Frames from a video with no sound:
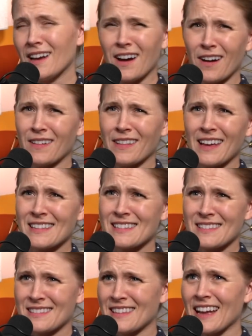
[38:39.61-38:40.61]
No,
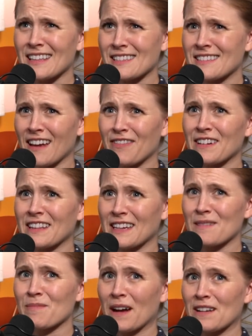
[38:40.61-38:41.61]
that's
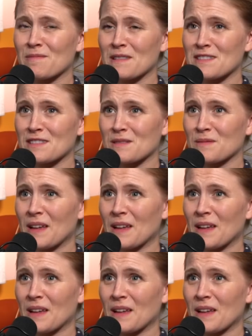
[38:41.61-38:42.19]
definitely about as much as...